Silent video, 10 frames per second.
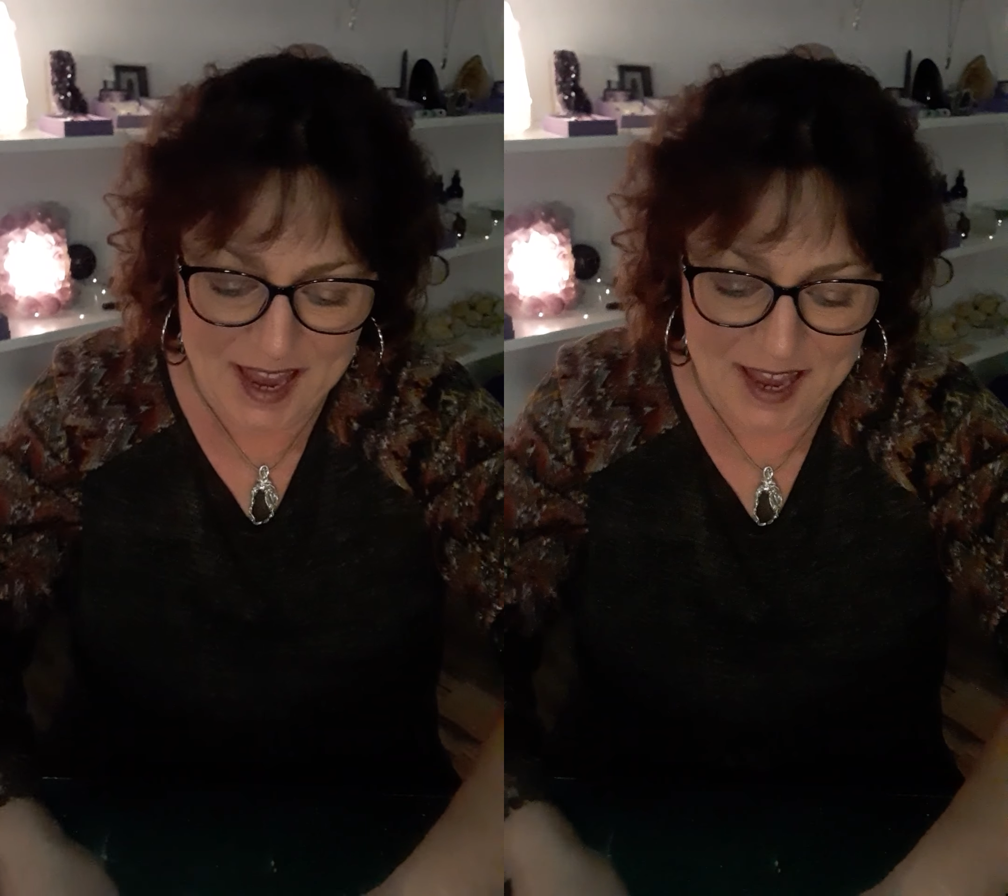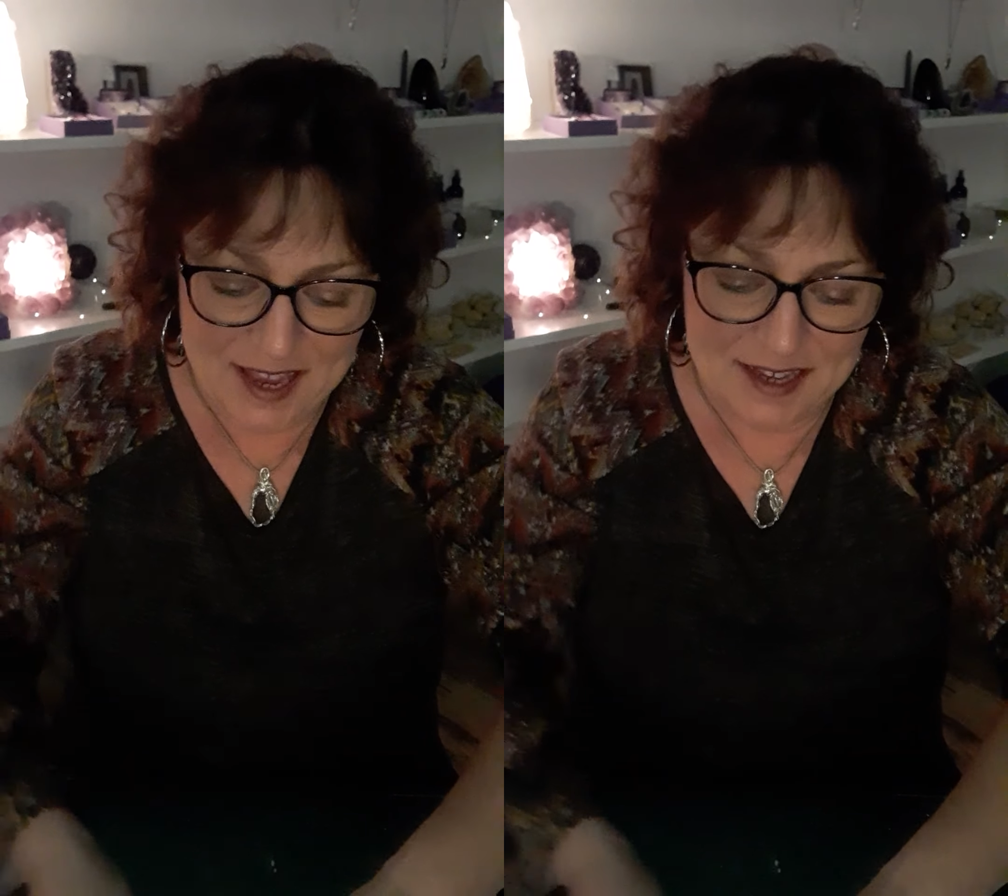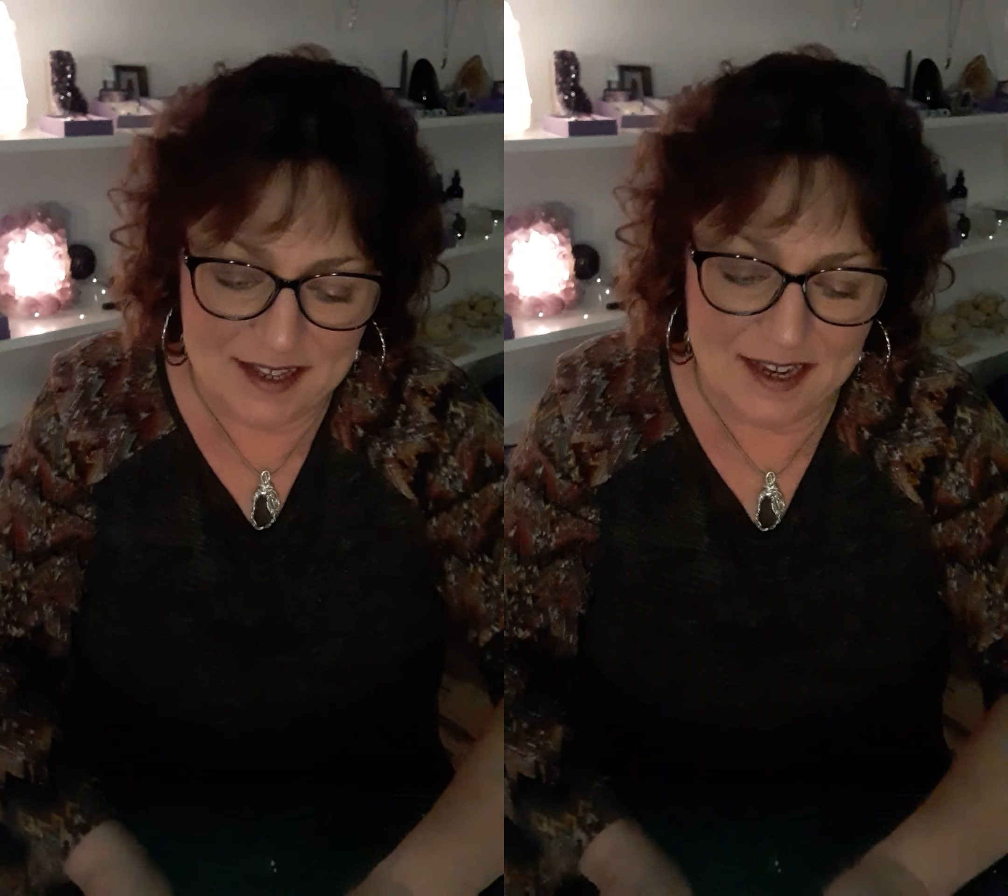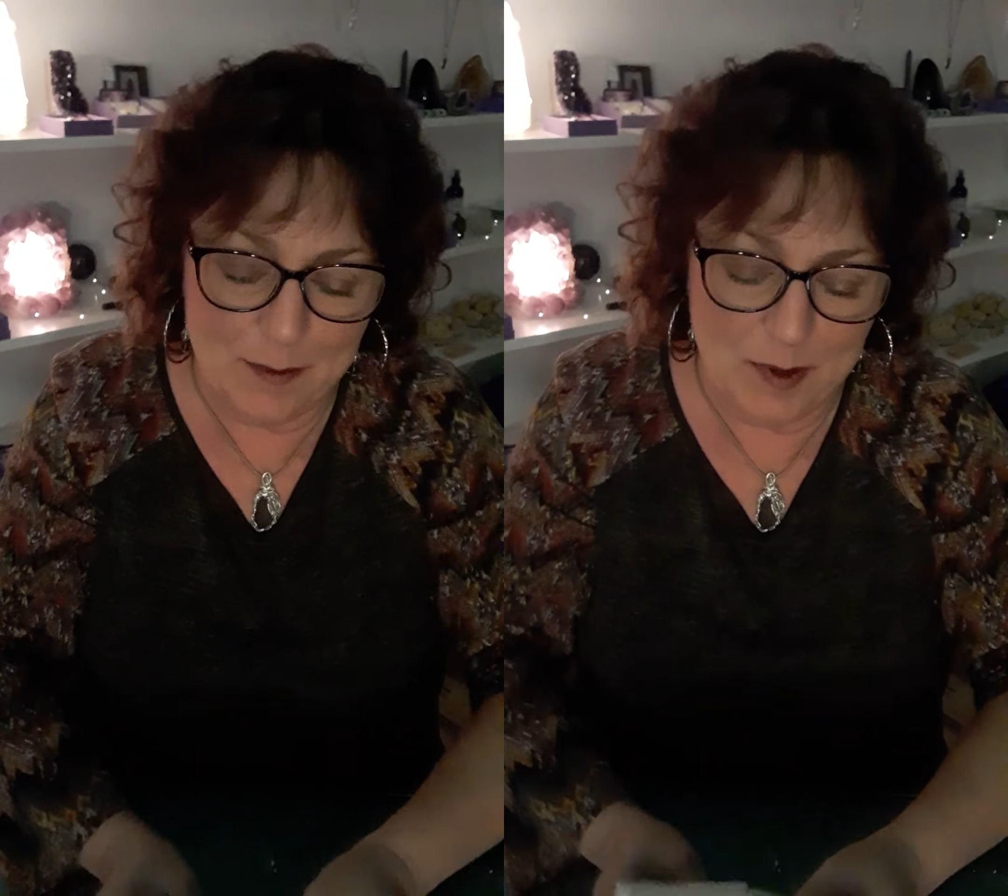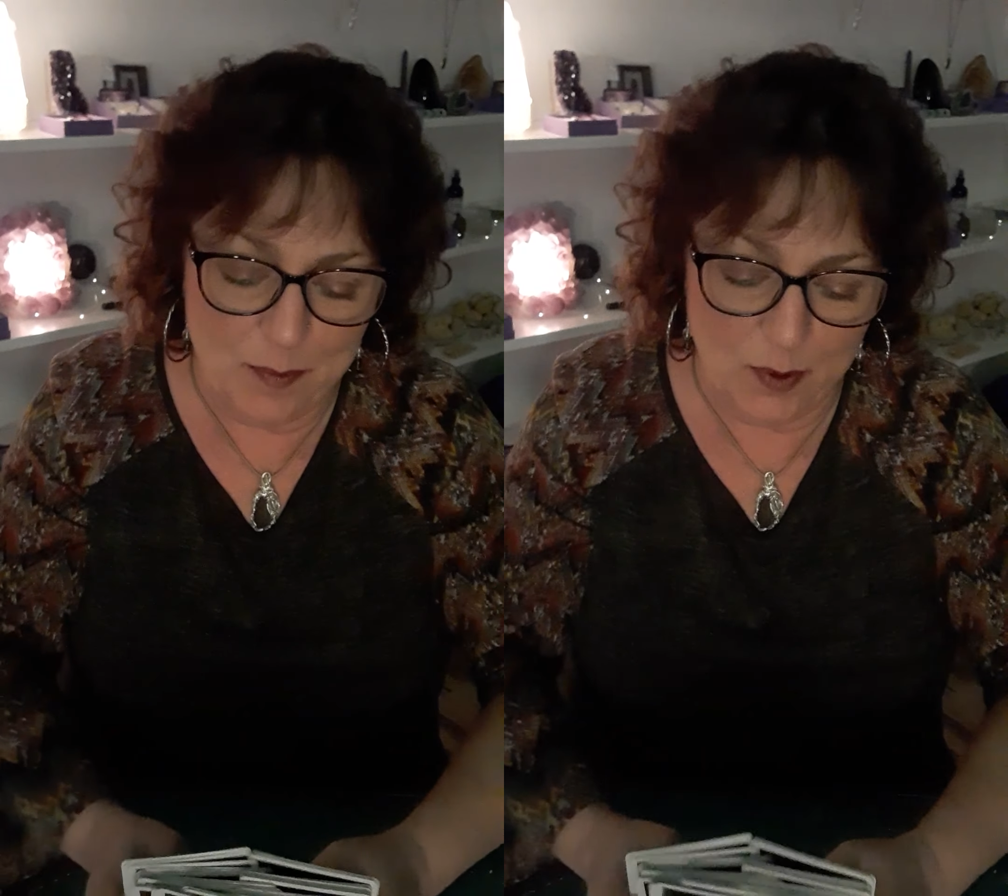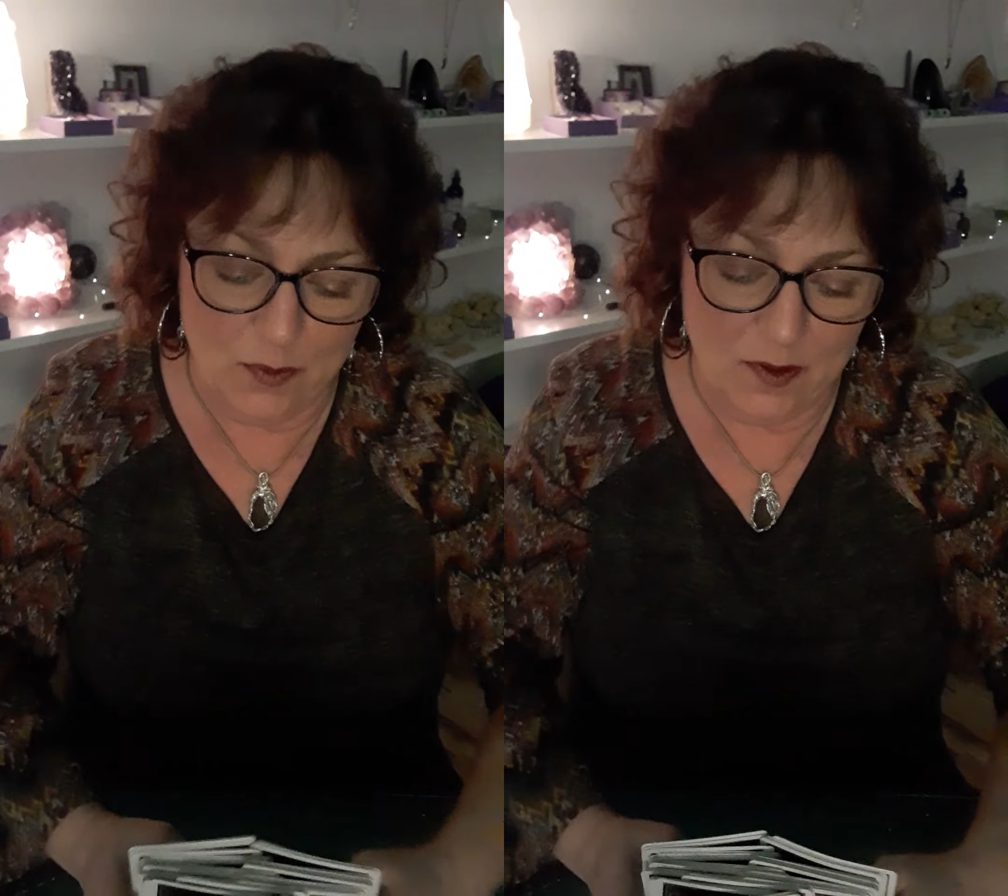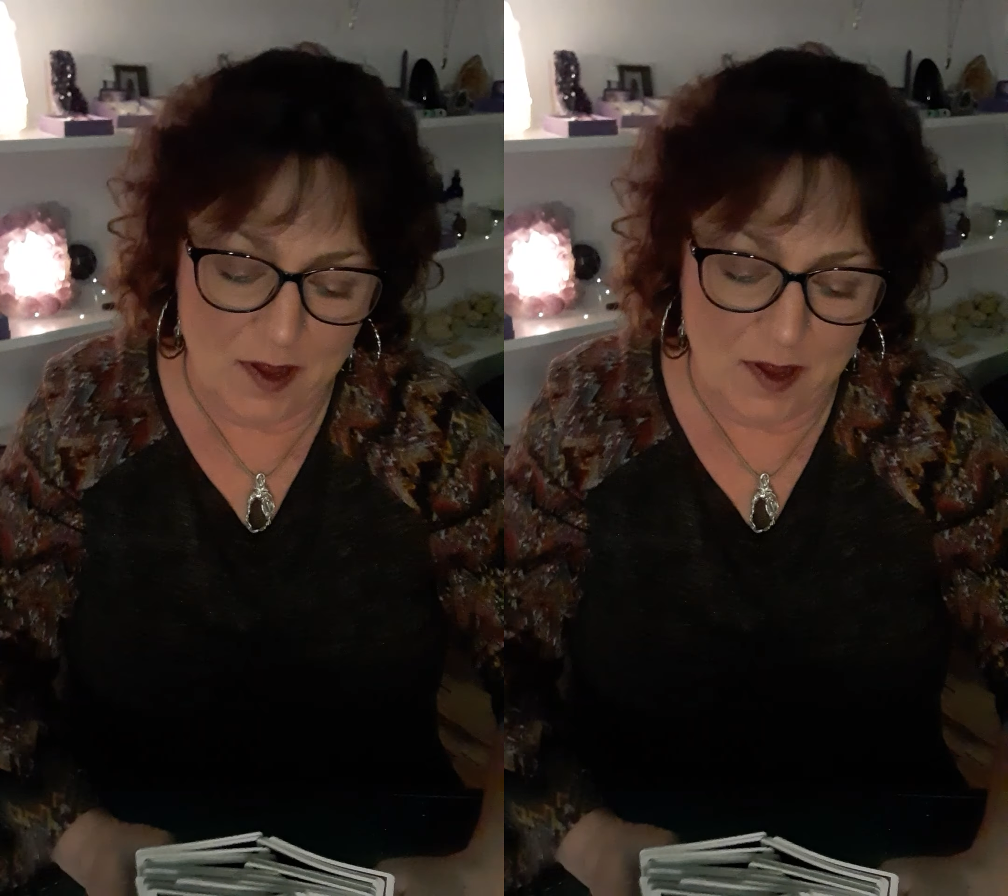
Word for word: And then I'm going to pull the